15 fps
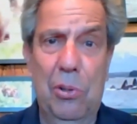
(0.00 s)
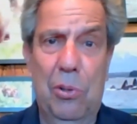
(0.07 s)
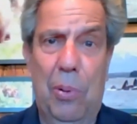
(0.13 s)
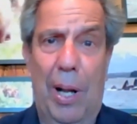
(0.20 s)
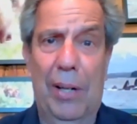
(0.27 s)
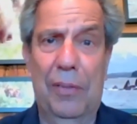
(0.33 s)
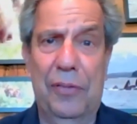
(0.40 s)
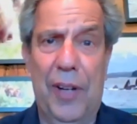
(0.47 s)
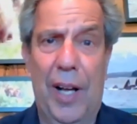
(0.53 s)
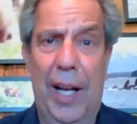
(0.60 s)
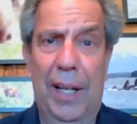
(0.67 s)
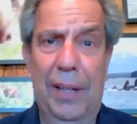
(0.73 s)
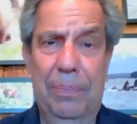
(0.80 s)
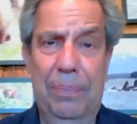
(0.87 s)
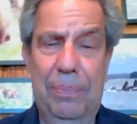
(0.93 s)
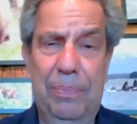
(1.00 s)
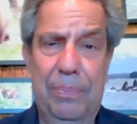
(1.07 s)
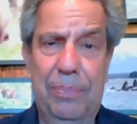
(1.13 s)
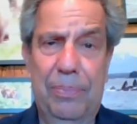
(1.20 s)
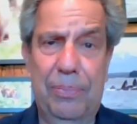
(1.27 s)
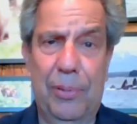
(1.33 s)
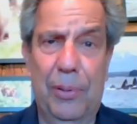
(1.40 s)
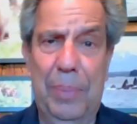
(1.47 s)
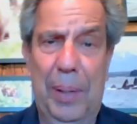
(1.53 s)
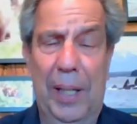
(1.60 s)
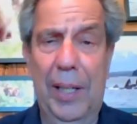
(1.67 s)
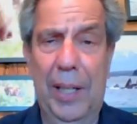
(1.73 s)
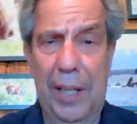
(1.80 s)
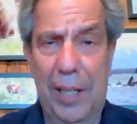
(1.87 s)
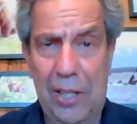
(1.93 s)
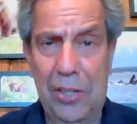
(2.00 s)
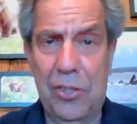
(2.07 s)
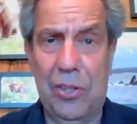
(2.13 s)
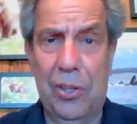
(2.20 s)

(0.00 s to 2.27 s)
do qualify for being a